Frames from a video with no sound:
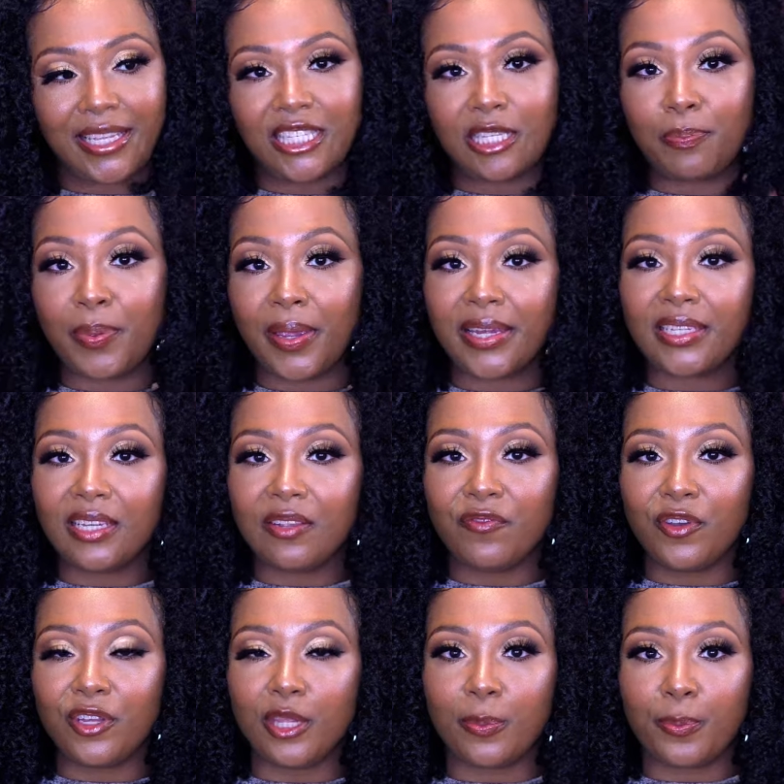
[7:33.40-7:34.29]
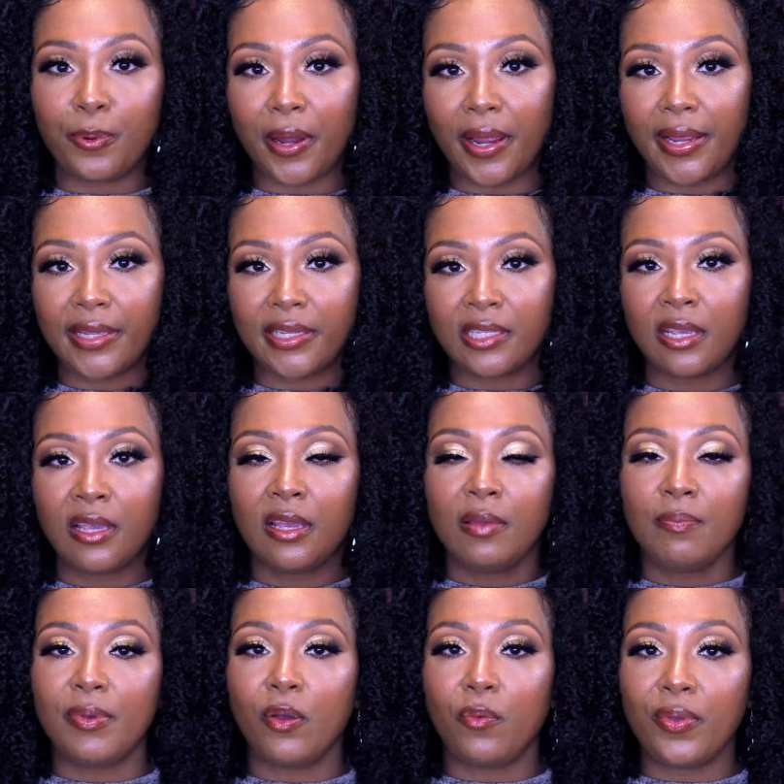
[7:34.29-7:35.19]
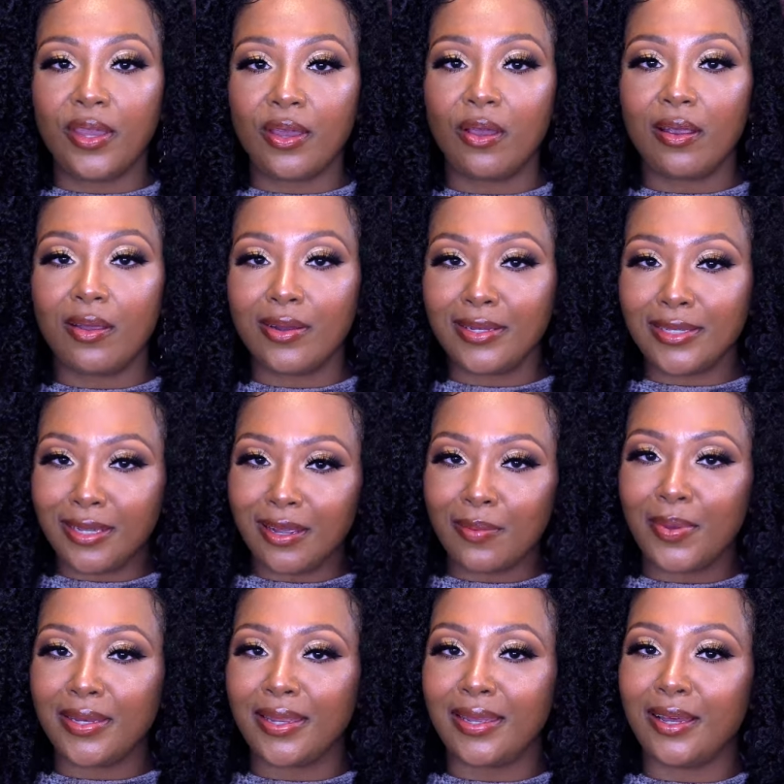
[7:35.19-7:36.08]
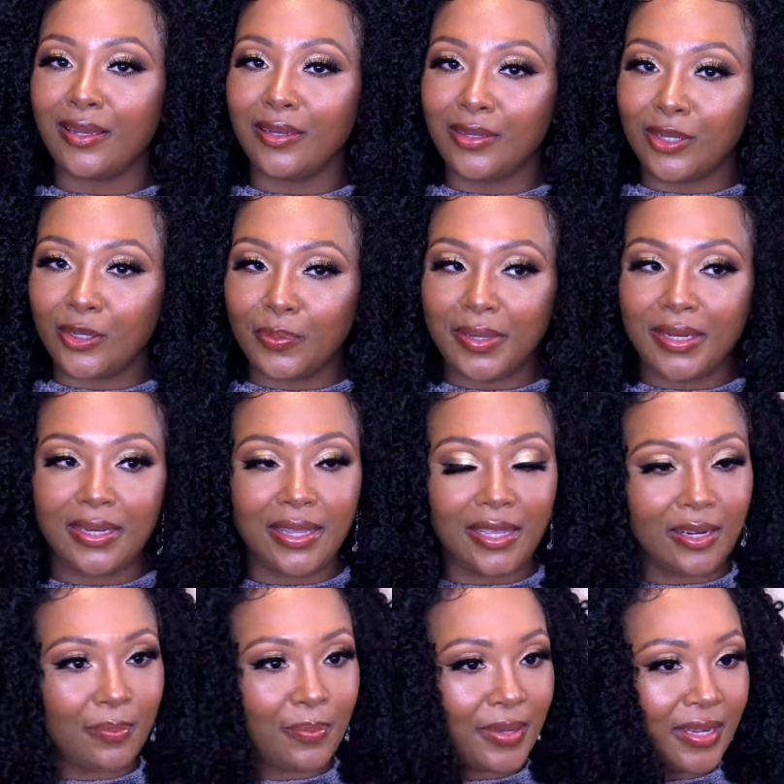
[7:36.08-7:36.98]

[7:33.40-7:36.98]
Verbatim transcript: especially for the price. But we are going to talk about that a little bit later.